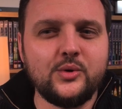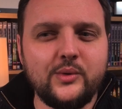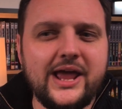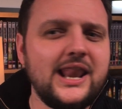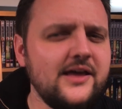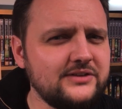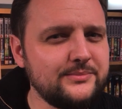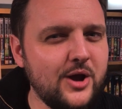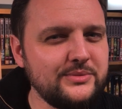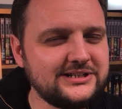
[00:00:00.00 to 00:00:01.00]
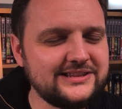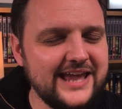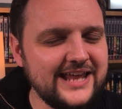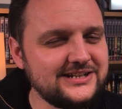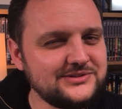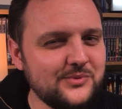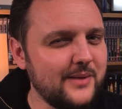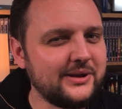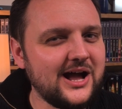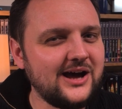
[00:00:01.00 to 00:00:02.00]
We had a lovely moment at the end where
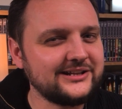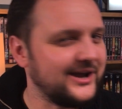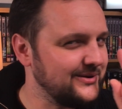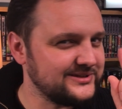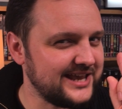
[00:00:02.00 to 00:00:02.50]
Picard goes